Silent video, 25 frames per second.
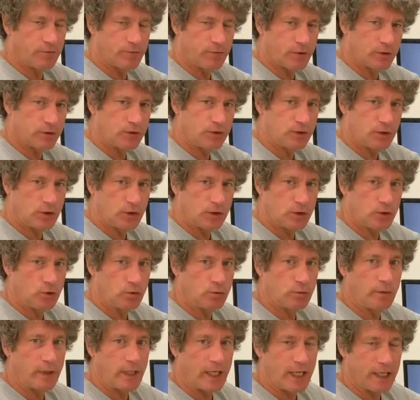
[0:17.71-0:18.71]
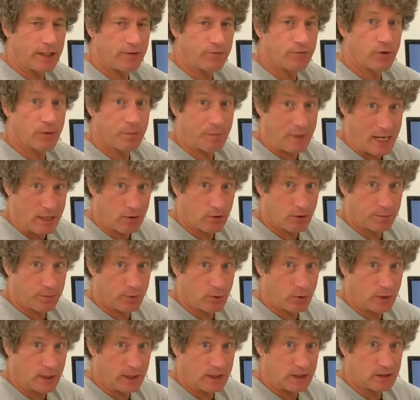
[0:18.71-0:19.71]
for Zoom and for
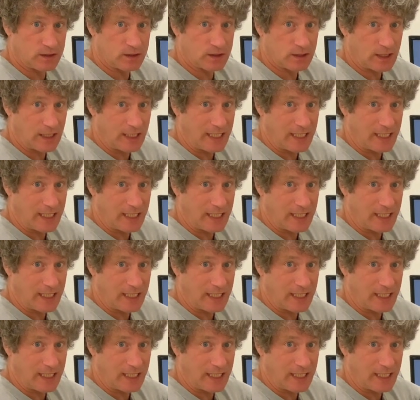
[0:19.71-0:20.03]
PowerPoint